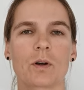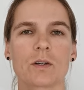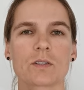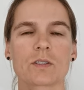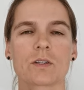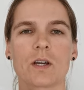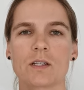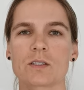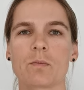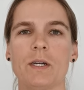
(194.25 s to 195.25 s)
runs
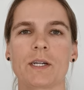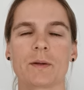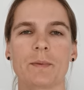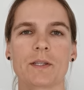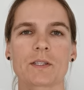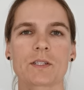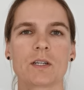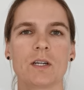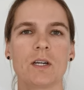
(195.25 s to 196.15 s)
and some heel repeats